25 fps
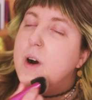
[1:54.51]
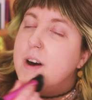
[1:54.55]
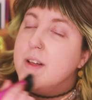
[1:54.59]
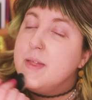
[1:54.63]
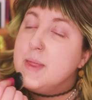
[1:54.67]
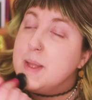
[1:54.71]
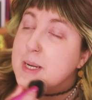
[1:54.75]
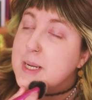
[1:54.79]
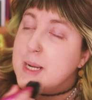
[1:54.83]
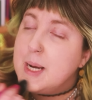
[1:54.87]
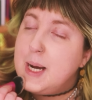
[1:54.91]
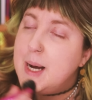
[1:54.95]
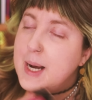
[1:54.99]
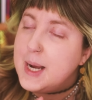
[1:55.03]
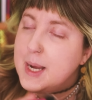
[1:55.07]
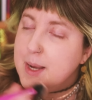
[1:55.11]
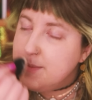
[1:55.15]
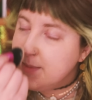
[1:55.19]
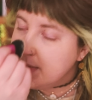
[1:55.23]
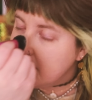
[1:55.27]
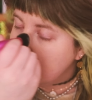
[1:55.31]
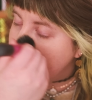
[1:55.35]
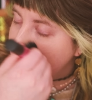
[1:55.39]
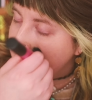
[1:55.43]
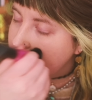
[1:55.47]
on the
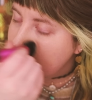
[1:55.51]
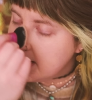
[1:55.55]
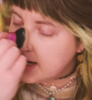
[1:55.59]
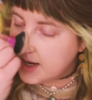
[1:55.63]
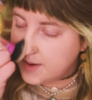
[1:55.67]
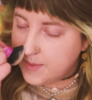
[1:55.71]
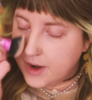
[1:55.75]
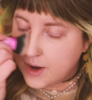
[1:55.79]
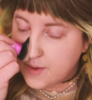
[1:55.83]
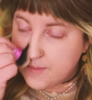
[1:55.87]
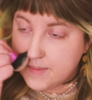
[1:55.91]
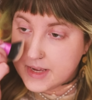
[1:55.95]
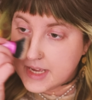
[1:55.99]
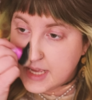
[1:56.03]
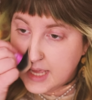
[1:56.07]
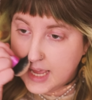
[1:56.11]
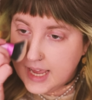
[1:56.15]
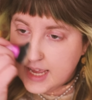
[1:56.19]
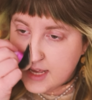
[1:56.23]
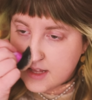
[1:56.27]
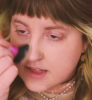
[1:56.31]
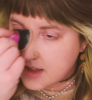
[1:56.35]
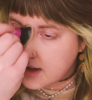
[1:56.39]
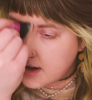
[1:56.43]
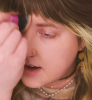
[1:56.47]
timeline about
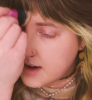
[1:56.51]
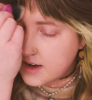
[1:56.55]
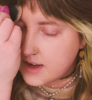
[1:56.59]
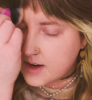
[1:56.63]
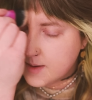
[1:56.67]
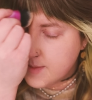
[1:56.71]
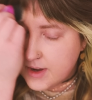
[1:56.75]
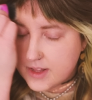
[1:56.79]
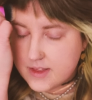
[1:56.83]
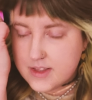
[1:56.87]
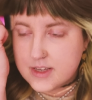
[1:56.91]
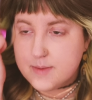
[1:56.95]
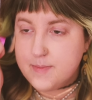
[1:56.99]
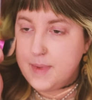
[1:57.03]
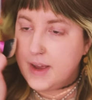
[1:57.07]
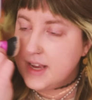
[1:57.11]
Mikayla and about this